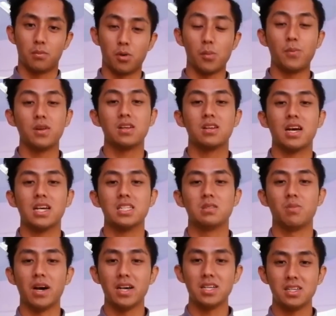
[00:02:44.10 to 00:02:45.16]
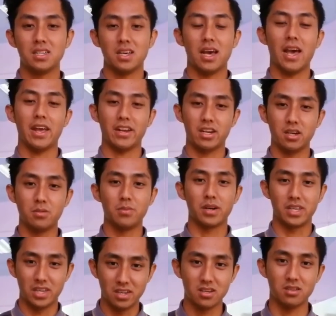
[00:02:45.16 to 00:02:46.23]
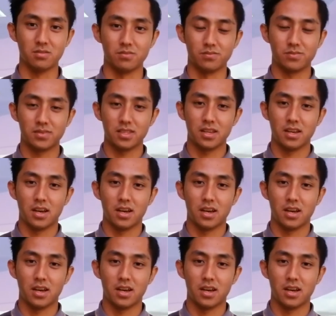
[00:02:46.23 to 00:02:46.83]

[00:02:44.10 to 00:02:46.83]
popularized by Edgar Buckingham.